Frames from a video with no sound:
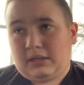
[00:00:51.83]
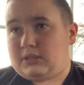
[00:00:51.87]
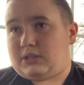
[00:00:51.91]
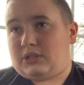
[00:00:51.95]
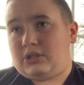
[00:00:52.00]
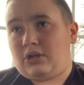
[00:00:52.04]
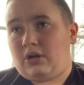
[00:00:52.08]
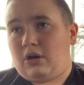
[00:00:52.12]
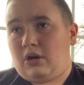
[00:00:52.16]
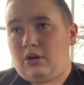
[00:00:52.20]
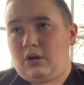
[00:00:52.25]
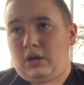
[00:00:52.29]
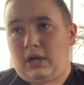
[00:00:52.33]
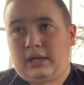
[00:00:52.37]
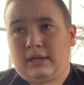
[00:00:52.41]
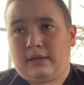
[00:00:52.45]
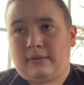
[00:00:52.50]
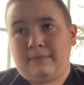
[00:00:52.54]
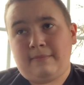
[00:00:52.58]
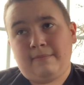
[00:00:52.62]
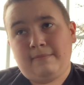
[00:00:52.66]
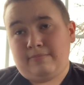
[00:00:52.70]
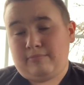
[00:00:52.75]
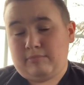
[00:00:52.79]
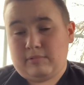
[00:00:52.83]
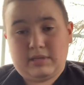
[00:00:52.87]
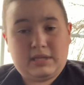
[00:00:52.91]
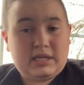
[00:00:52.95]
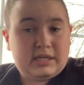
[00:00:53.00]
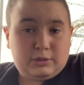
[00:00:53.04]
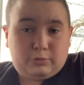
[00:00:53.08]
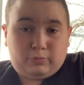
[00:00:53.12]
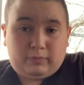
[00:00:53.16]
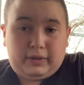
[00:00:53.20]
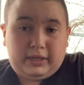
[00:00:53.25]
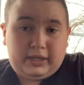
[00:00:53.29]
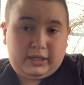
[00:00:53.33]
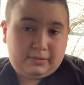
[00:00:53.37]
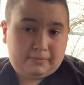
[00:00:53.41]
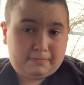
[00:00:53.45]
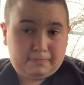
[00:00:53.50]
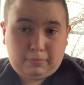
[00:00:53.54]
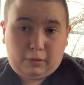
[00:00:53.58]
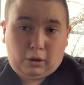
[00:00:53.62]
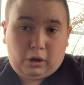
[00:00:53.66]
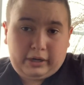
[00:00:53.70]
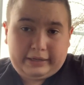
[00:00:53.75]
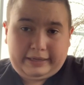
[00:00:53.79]
So like this
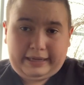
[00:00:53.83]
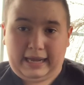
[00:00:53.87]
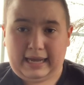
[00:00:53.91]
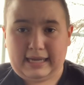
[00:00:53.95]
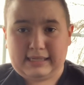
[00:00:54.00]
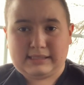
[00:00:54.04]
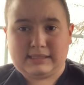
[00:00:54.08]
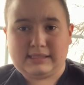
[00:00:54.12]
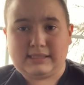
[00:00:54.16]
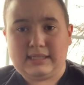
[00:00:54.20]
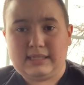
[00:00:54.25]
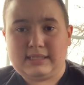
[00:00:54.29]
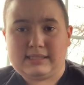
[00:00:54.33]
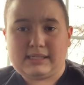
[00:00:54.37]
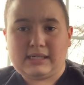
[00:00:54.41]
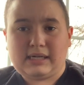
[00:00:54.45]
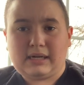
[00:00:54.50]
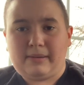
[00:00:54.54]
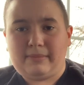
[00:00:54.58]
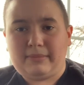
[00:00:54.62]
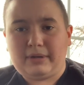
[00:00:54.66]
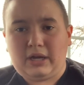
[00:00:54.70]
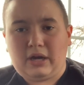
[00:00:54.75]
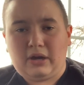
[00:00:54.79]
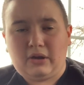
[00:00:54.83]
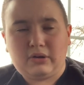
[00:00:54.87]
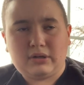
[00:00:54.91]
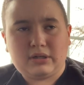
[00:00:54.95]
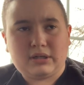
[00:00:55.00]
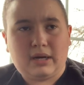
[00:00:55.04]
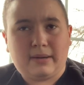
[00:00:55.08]
week podcast isn't coming out.